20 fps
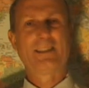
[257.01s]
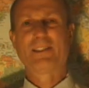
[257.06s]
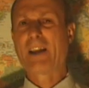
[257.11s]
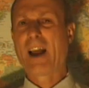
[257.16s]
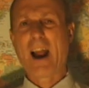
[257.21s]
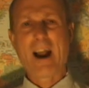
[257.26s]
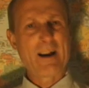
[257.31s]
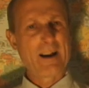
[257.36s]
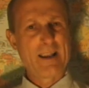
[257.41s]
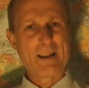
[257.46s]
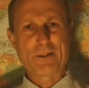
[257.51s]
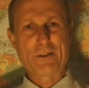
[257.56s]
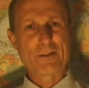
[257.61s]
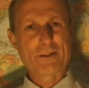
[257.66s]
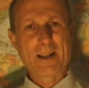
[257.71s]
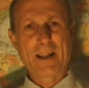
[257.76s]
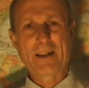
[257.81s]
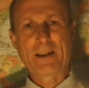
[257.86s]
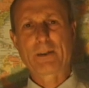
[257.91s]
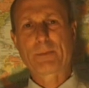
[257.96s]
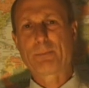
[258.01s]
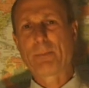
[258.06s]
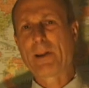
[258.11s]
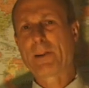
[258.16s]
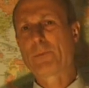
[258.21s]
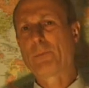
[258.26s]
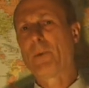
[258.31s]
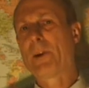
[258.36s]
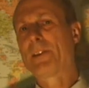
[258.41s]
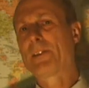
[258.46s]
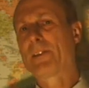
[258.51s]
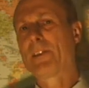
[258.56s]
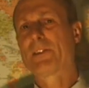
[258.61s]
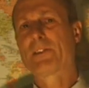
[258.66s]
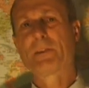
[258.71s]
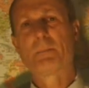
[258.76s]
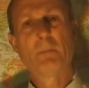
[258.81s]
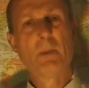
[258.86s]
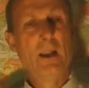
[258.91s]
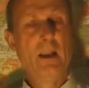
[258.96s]
entire interstate expressway
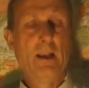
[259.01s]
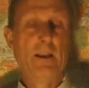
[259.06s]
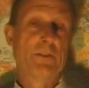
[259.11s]
system,